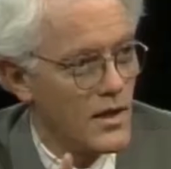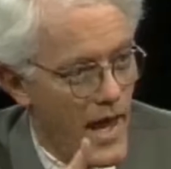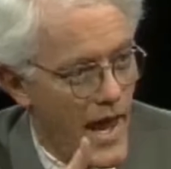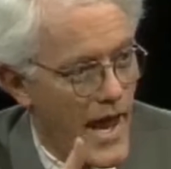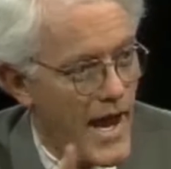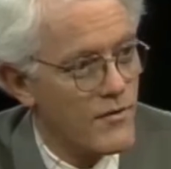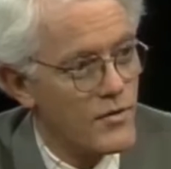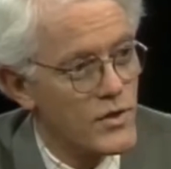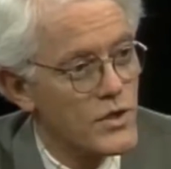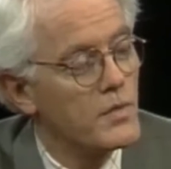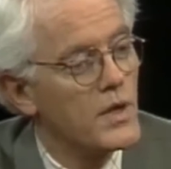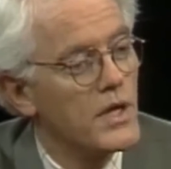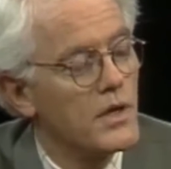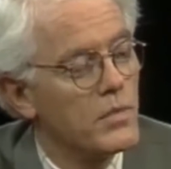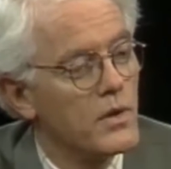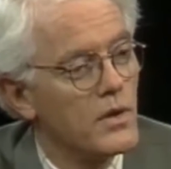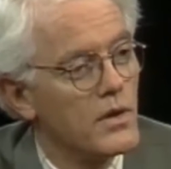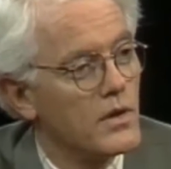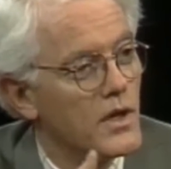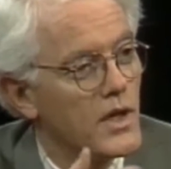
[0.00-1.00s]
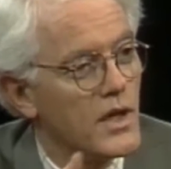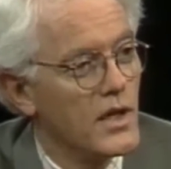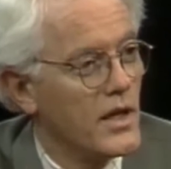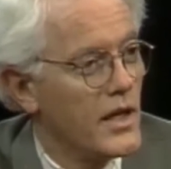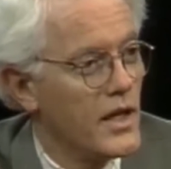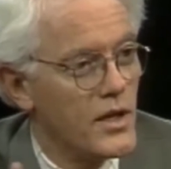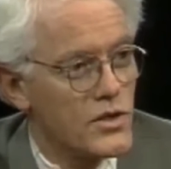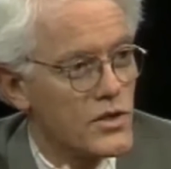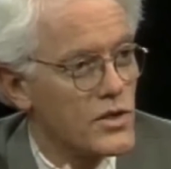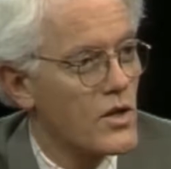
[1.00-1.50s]
average people
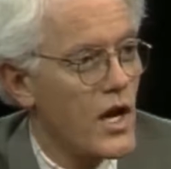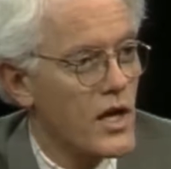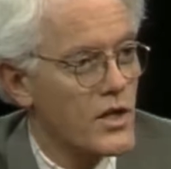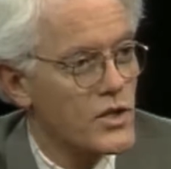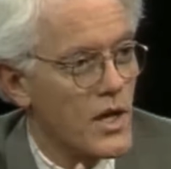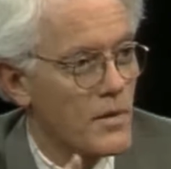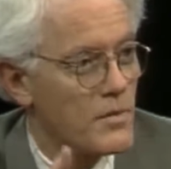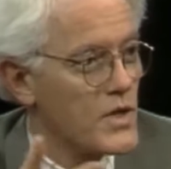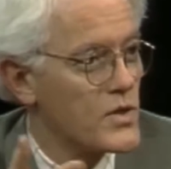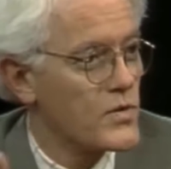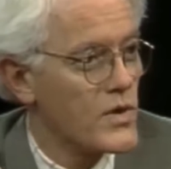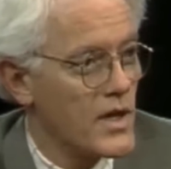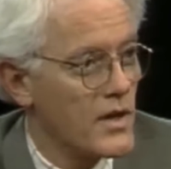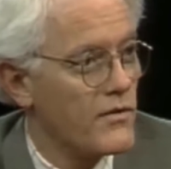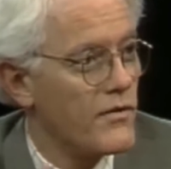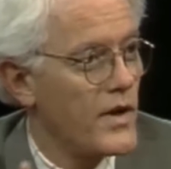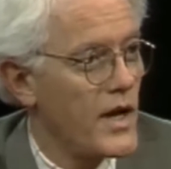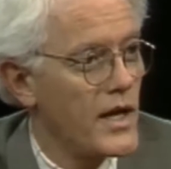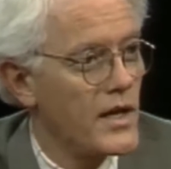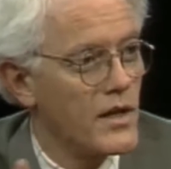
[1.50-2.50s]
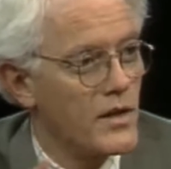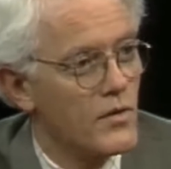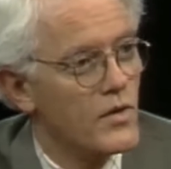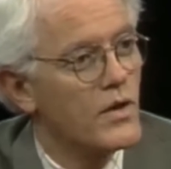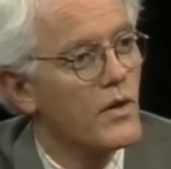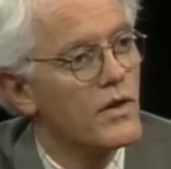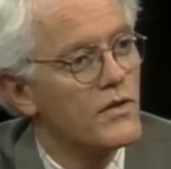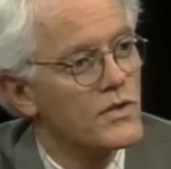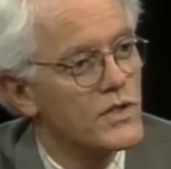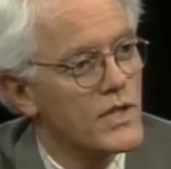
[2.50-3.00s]
in the stock shop, that's where you can
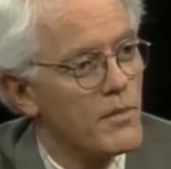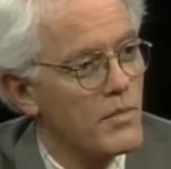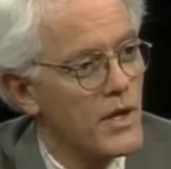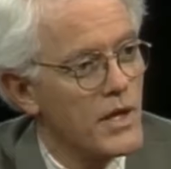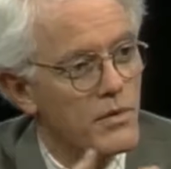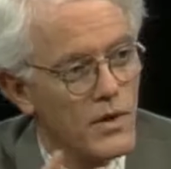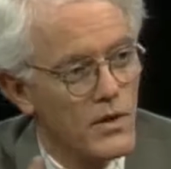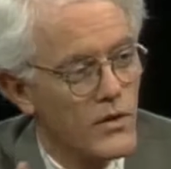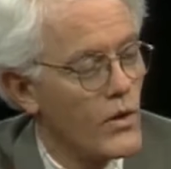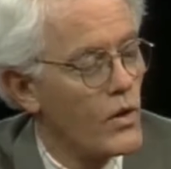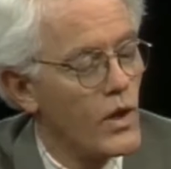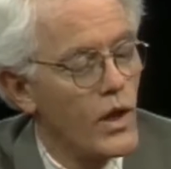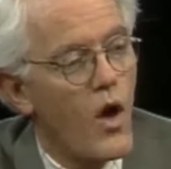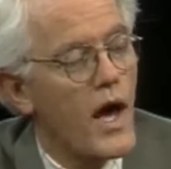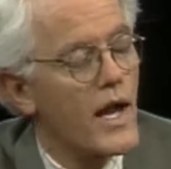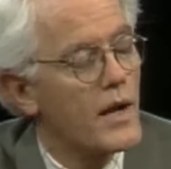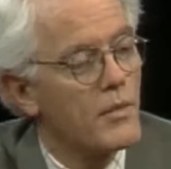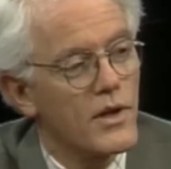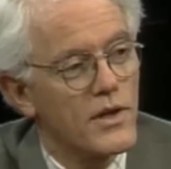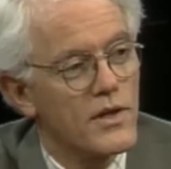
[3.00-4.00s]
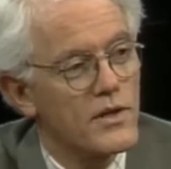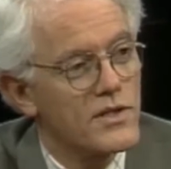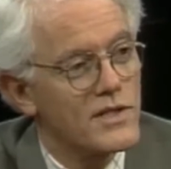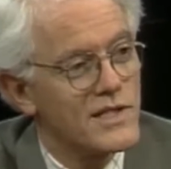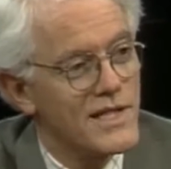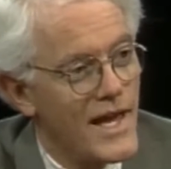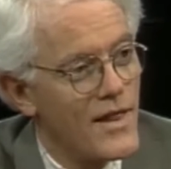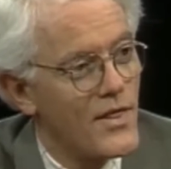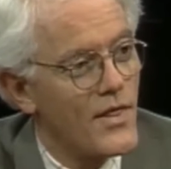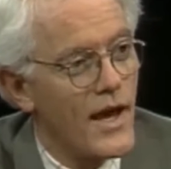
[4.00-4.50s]
find. Some people know a lot about this.
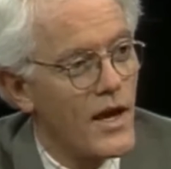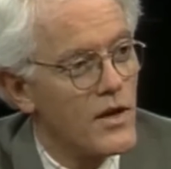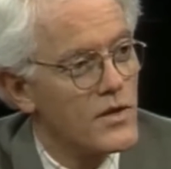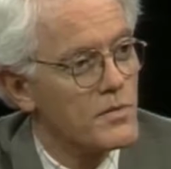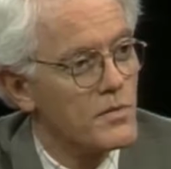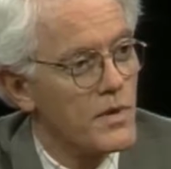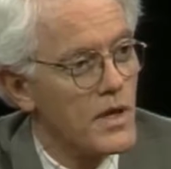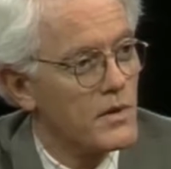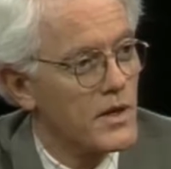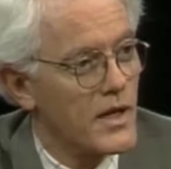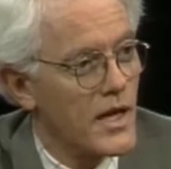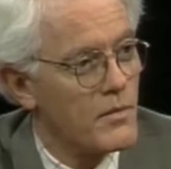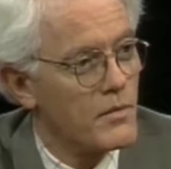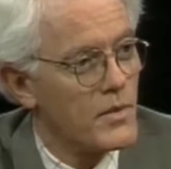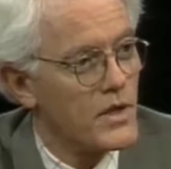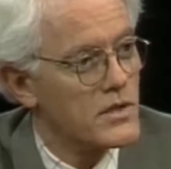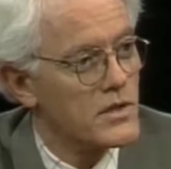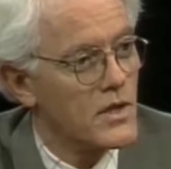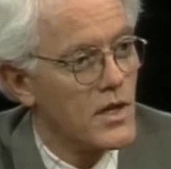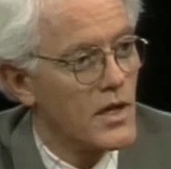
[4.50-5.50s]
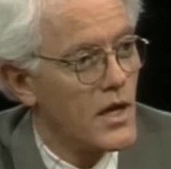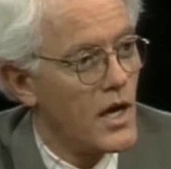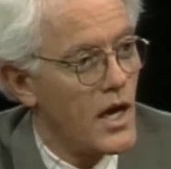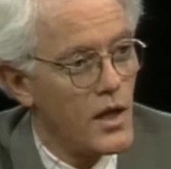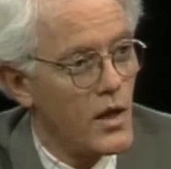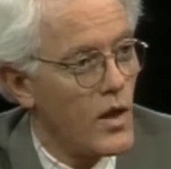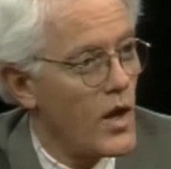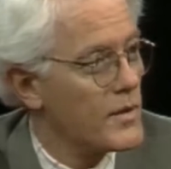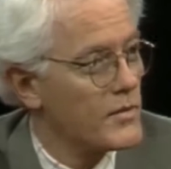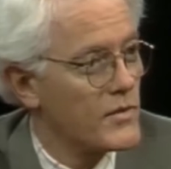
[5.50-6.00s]
10,000 public companies.
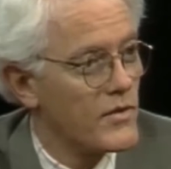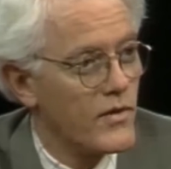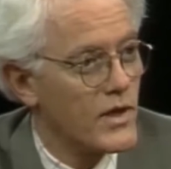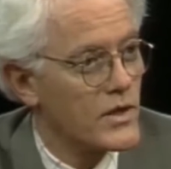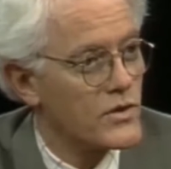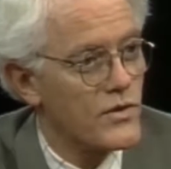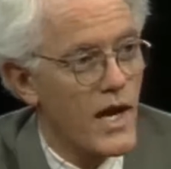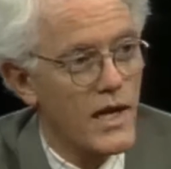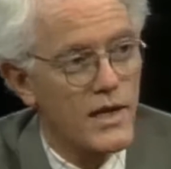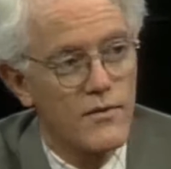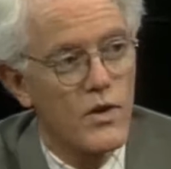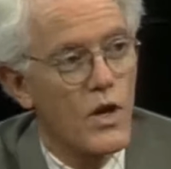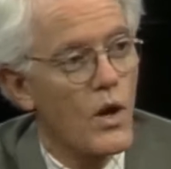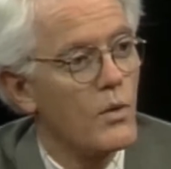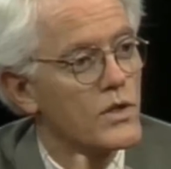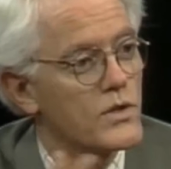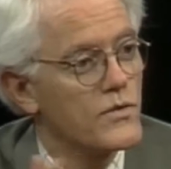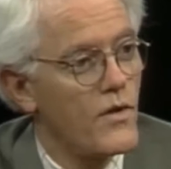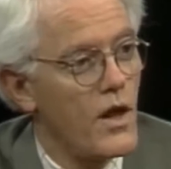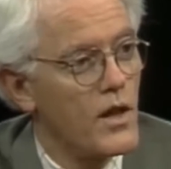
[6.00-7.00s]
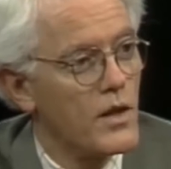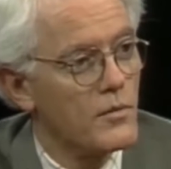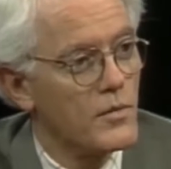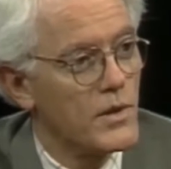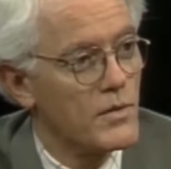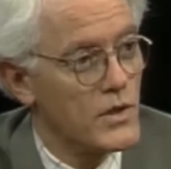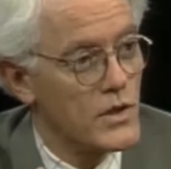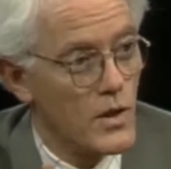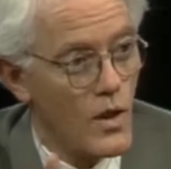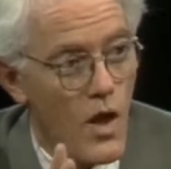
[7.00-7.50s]
A lot of them are very attractive. No one's following
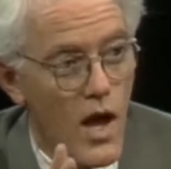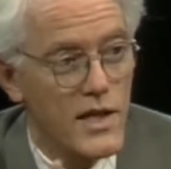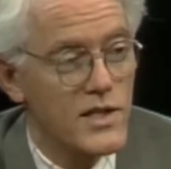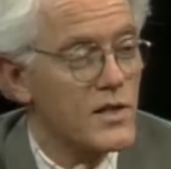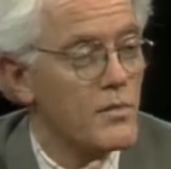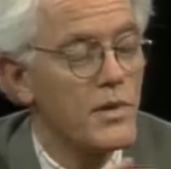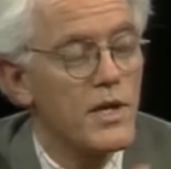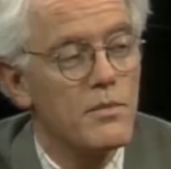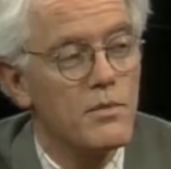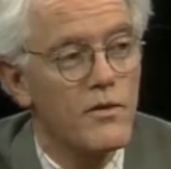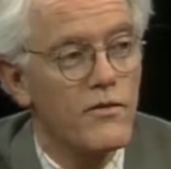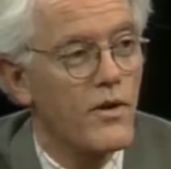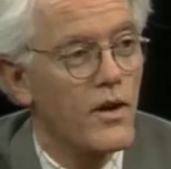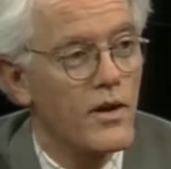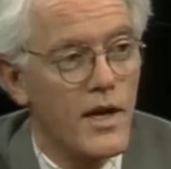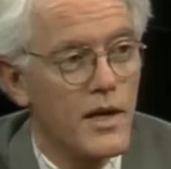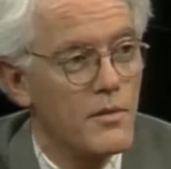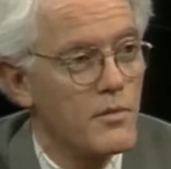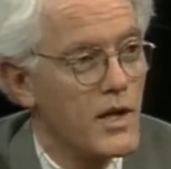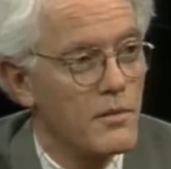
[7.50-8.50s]
them. And there's lots of people following IBM.